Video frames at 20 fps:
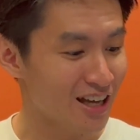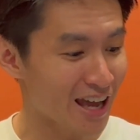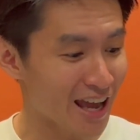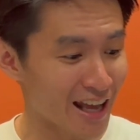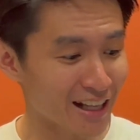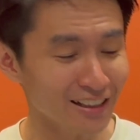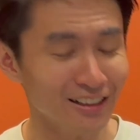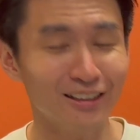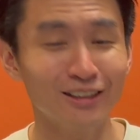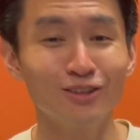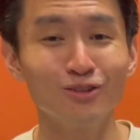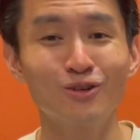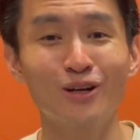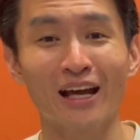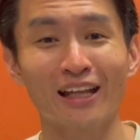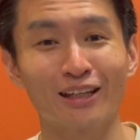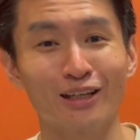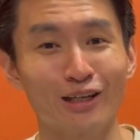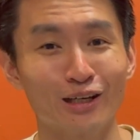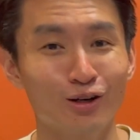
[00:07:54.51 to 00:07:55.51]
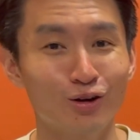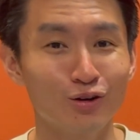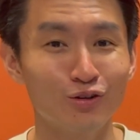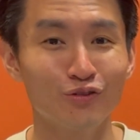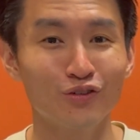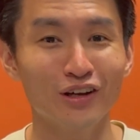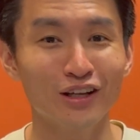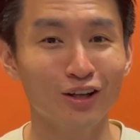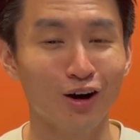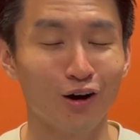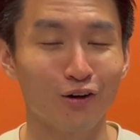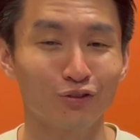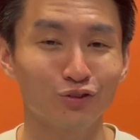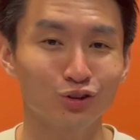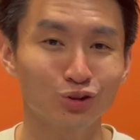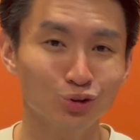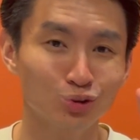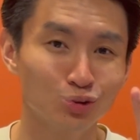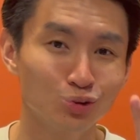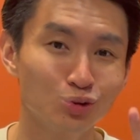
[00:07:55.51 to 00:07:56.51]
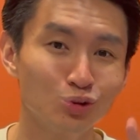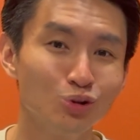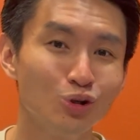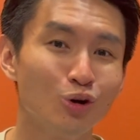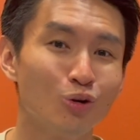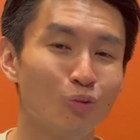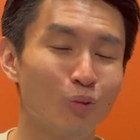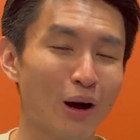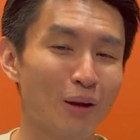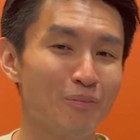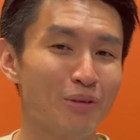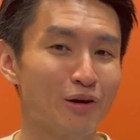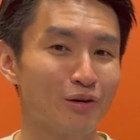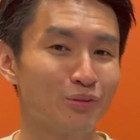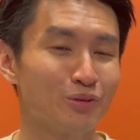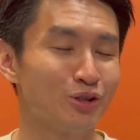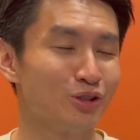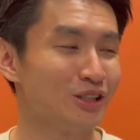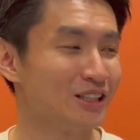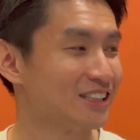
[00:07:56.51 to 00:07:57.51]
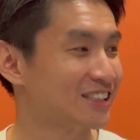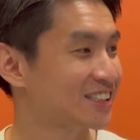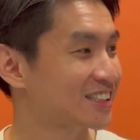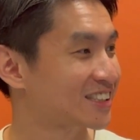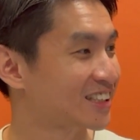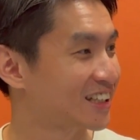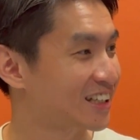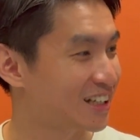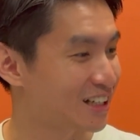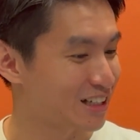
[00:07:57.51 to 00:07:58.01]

and you get the equivalent of 2 1-bedroom units.